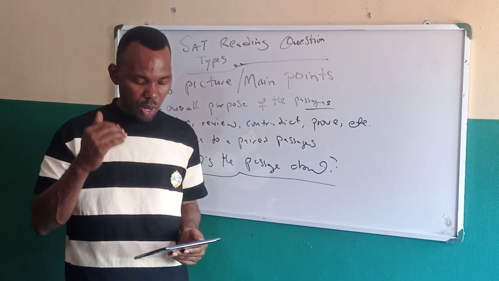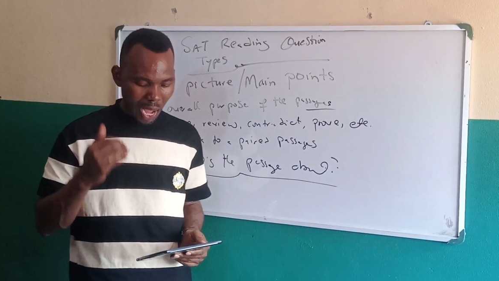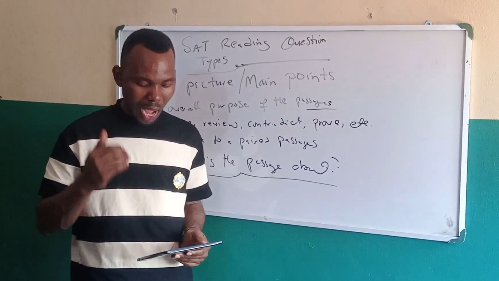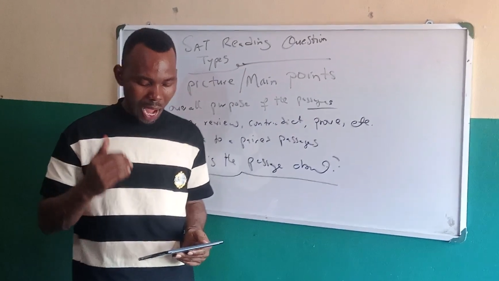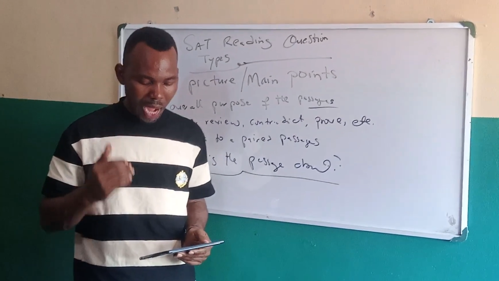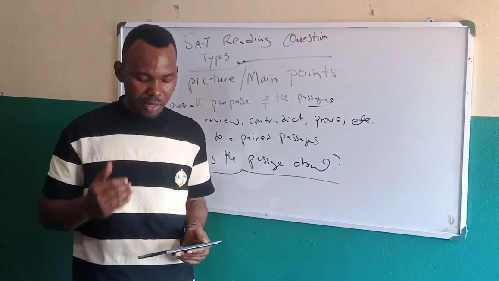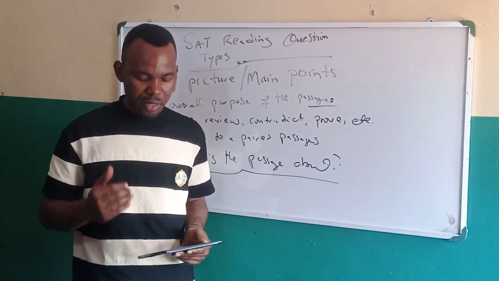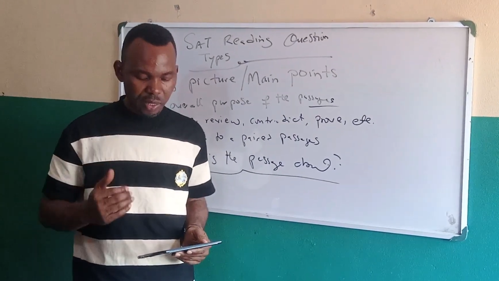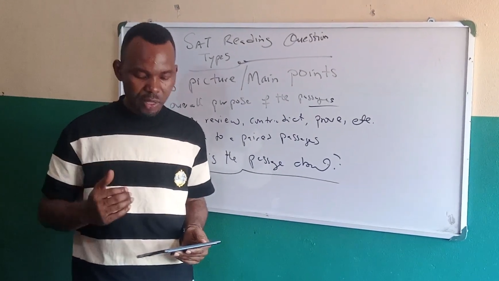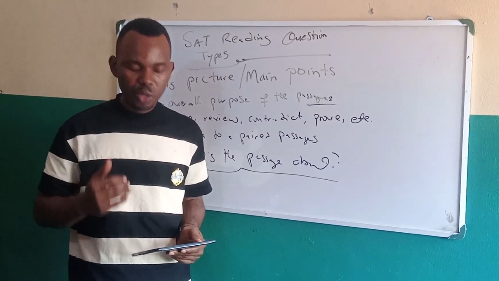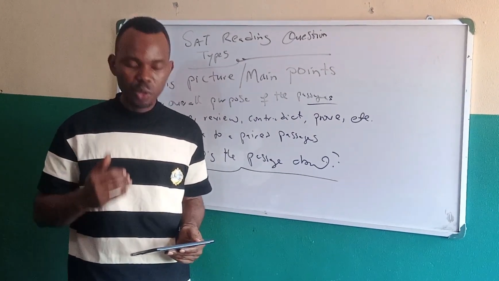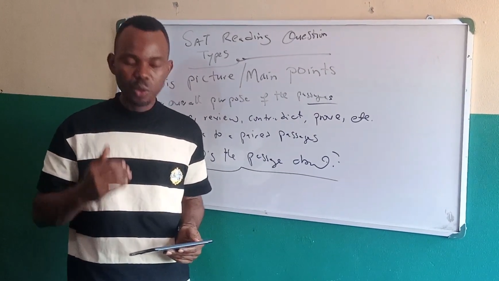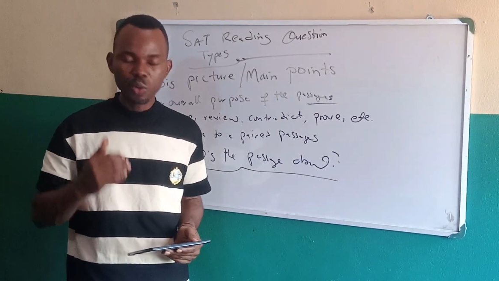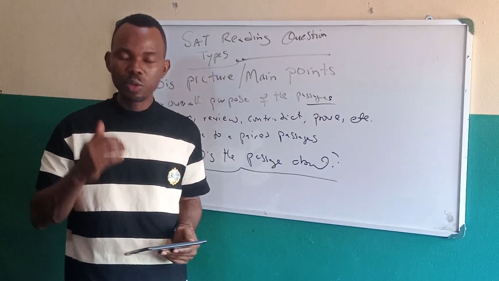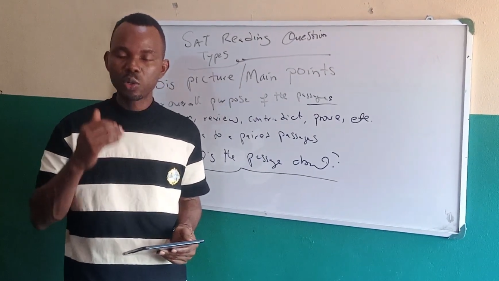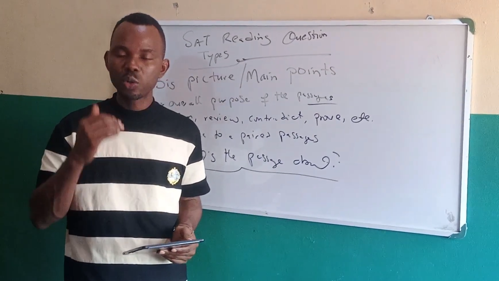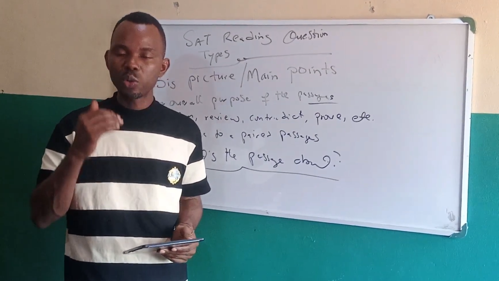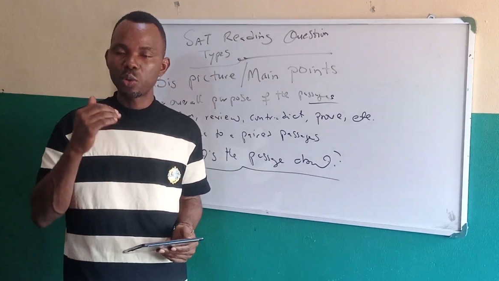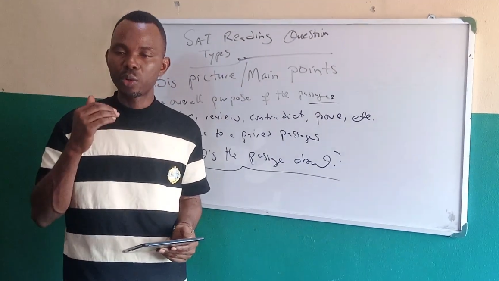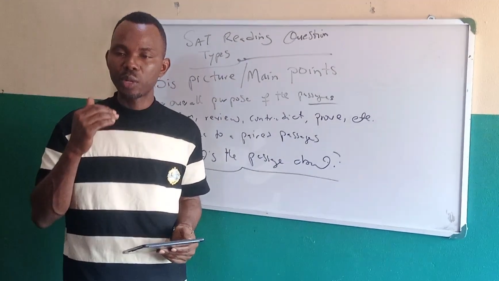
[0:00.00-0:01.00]
ask you
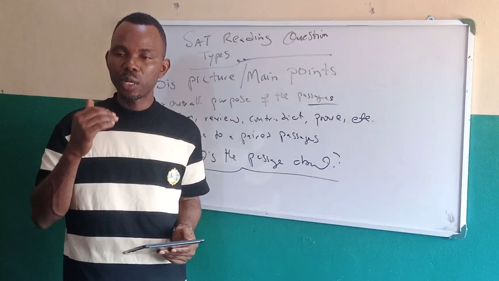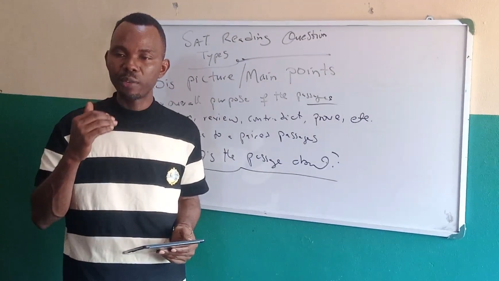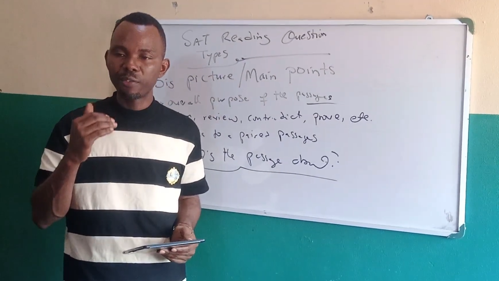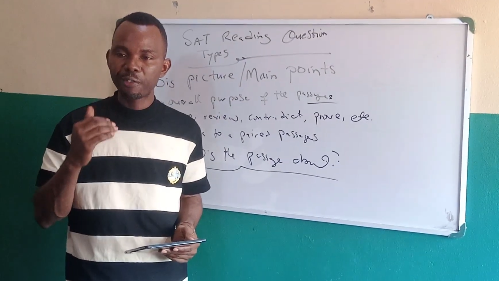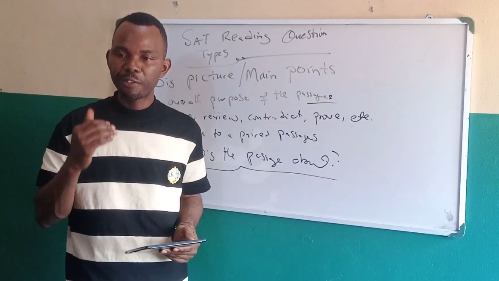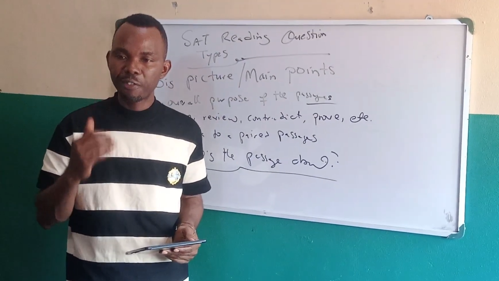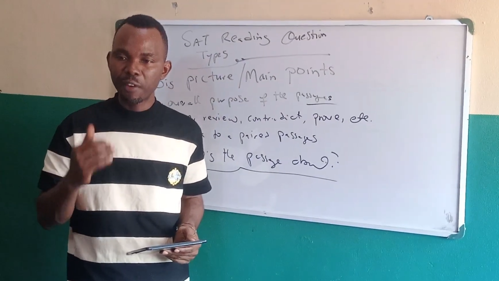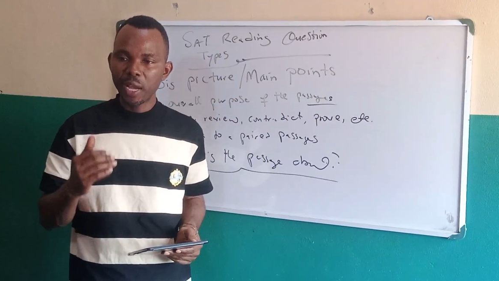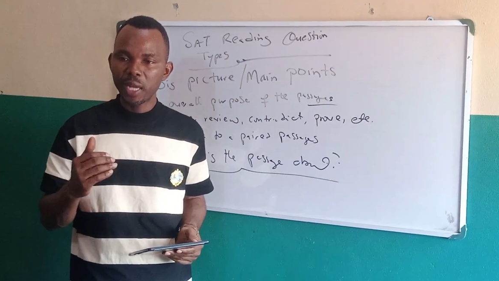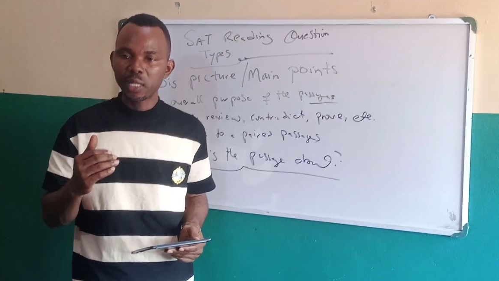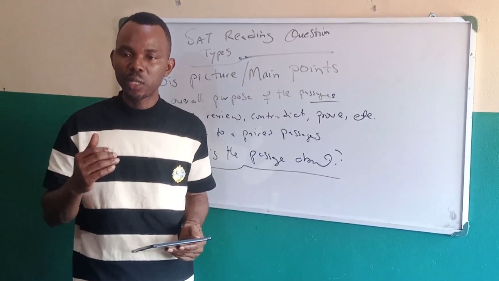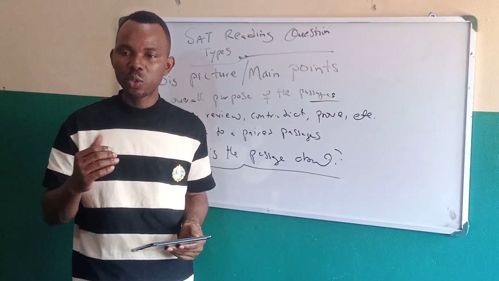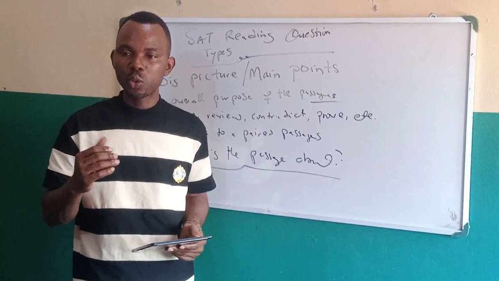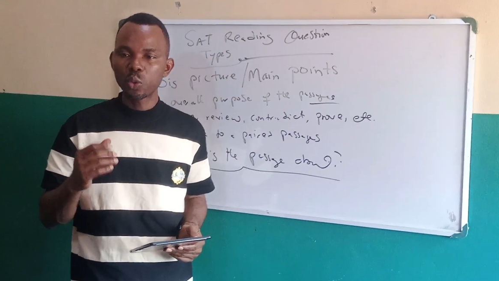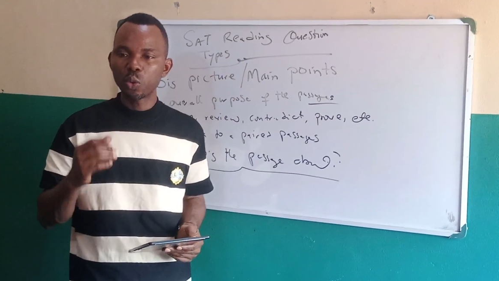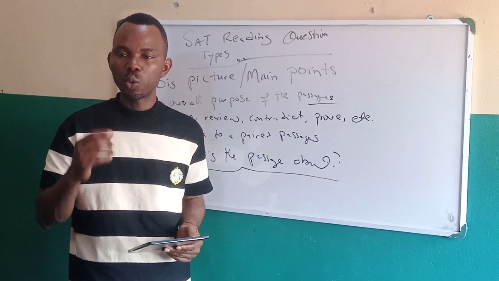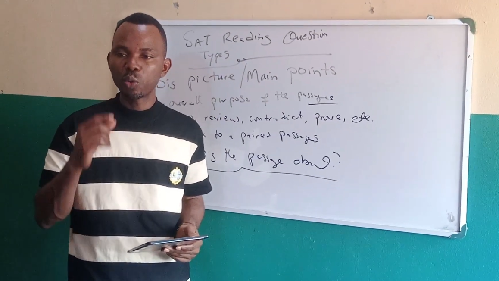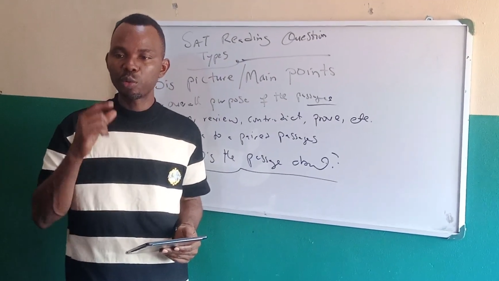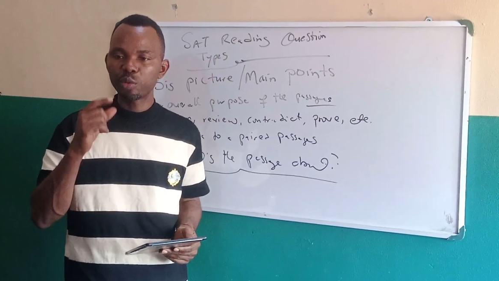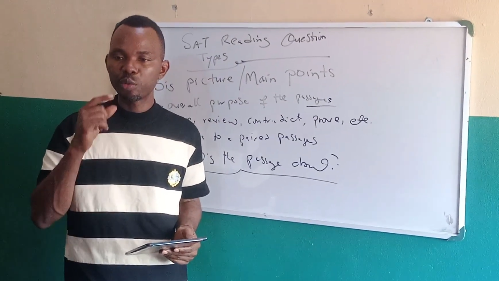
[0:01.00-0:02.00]
to refer
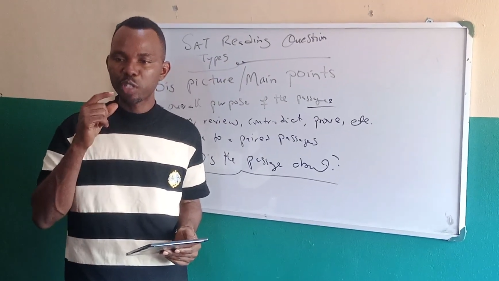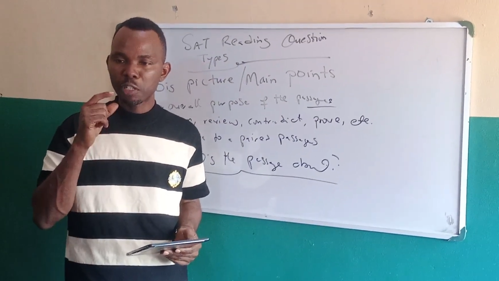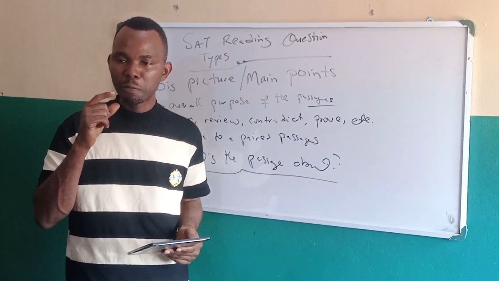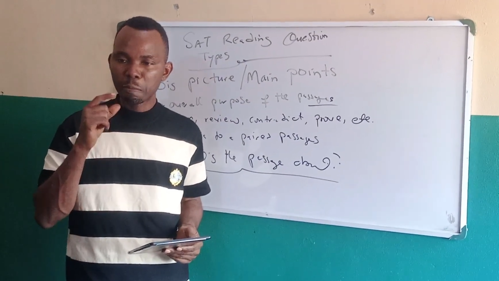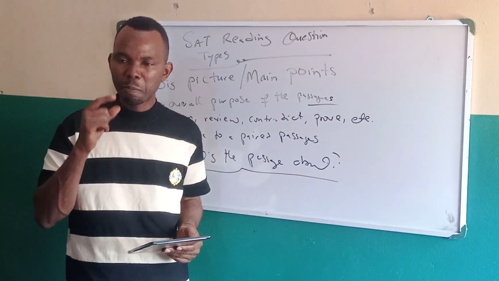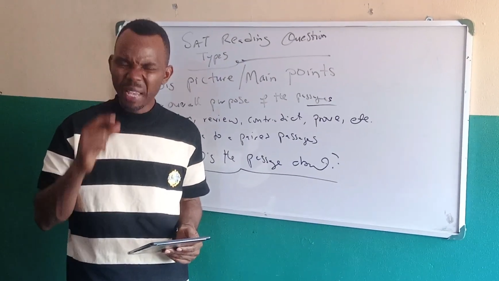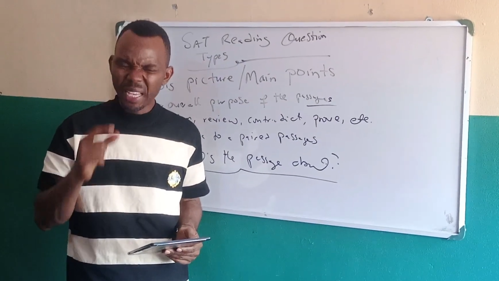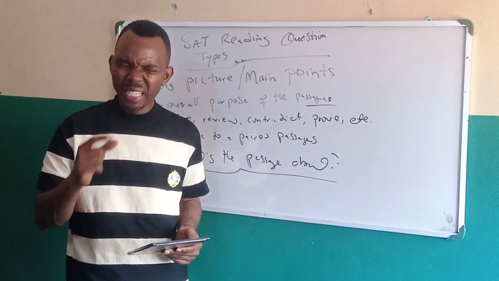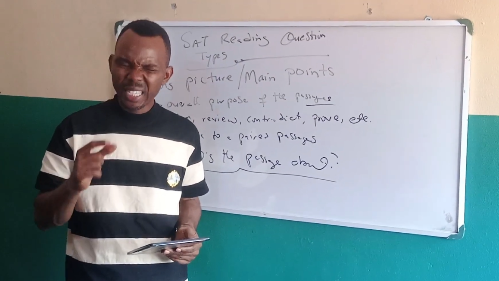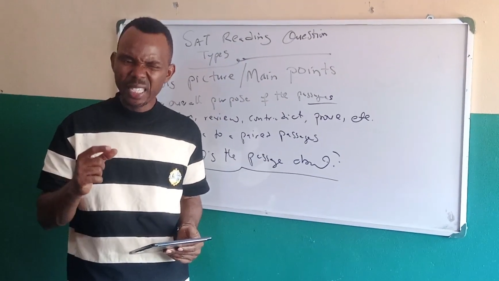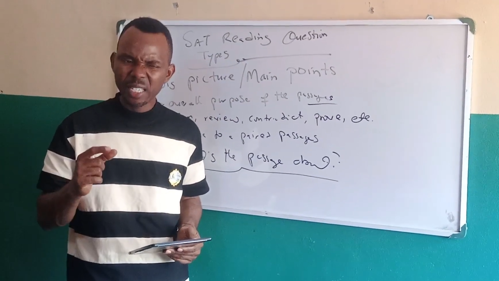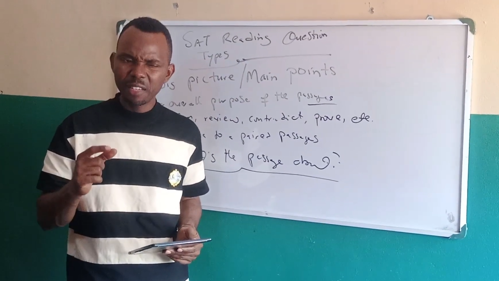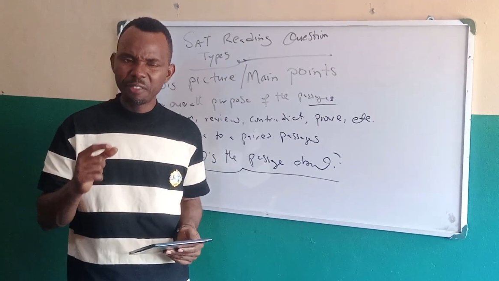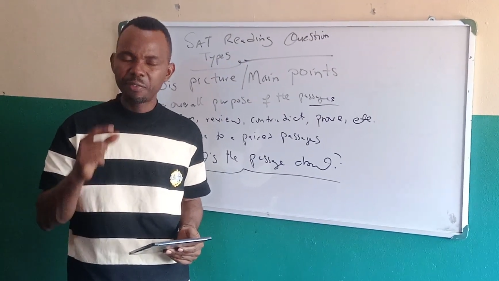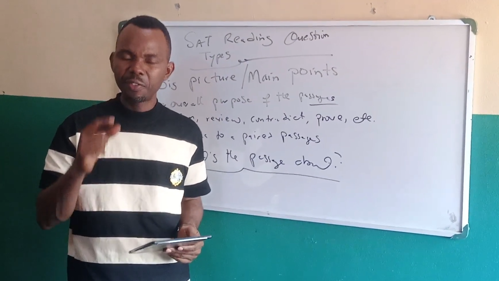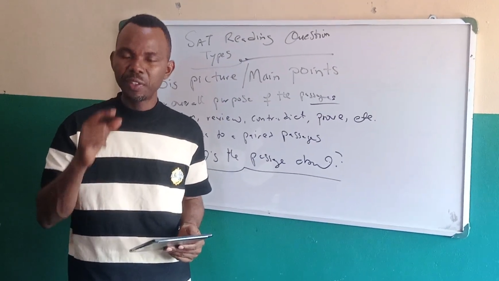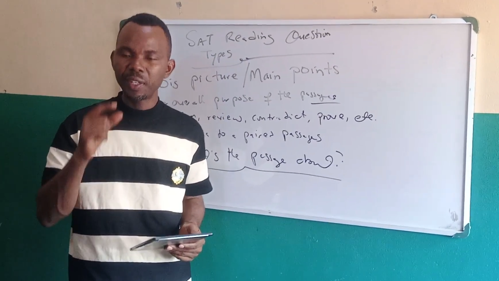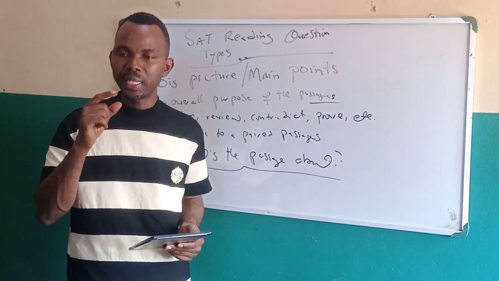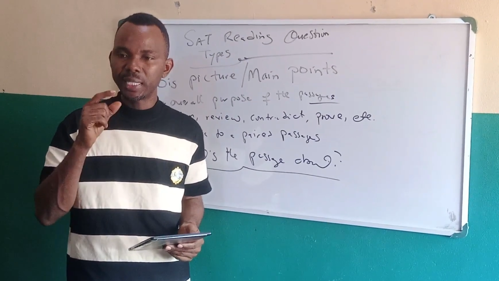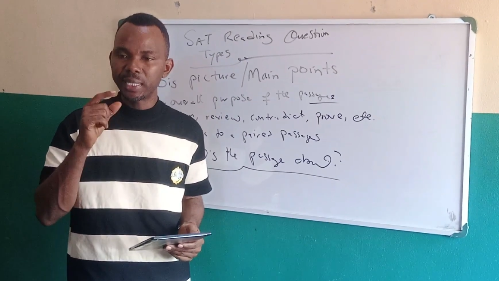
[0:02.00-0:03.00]
to
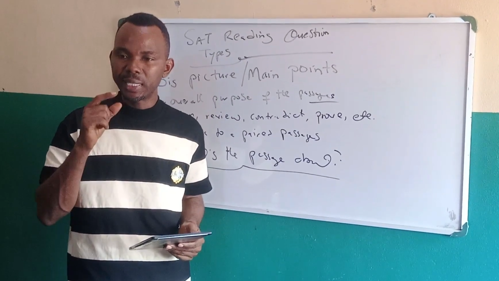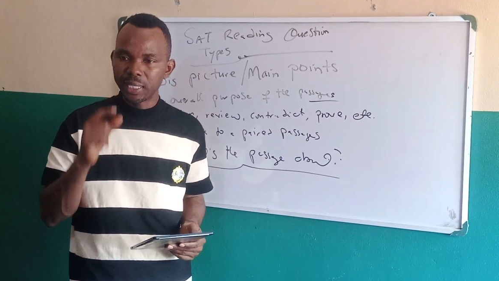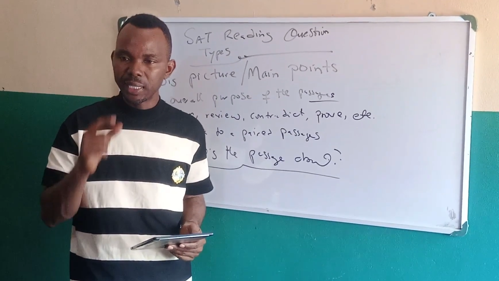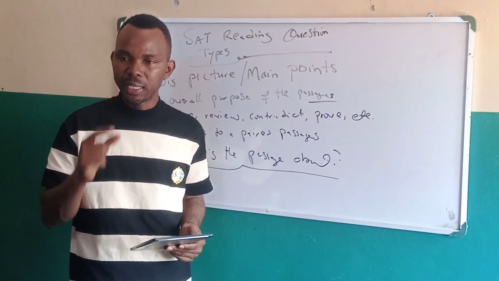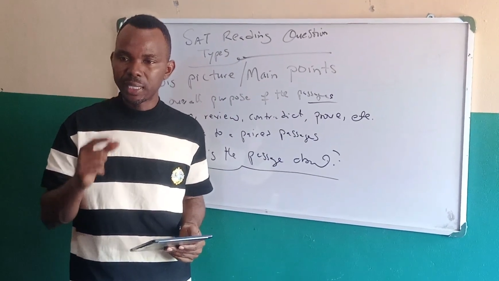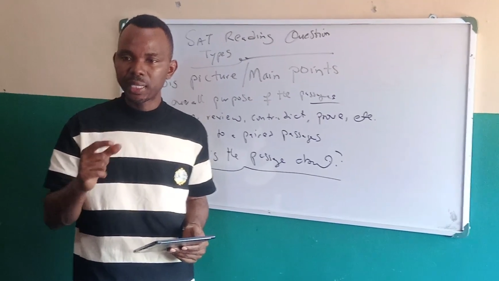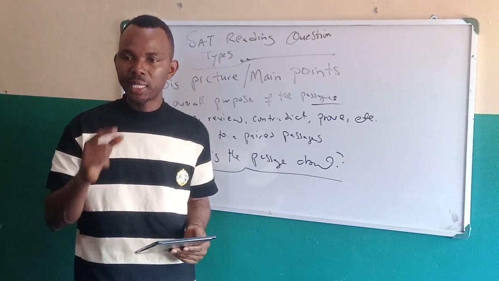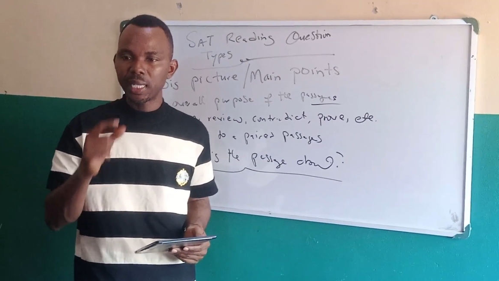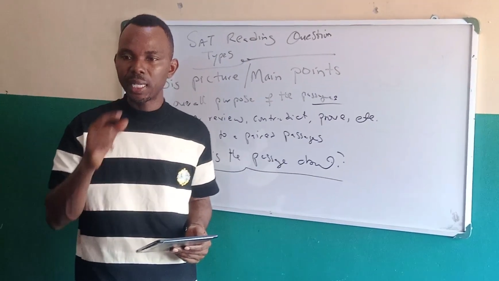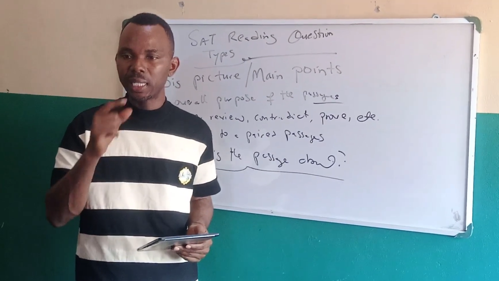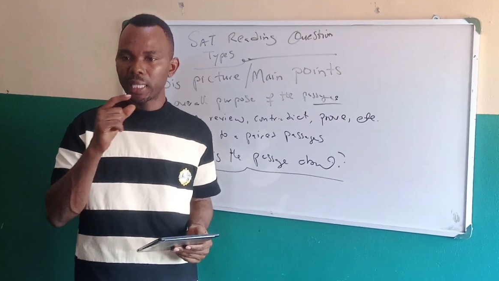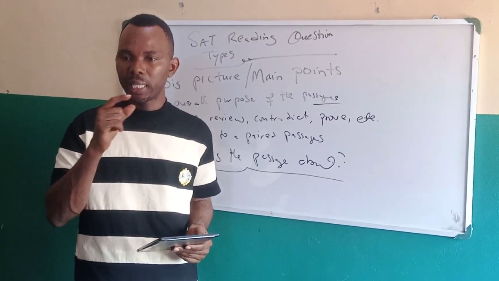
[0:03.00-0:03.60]
specific detailed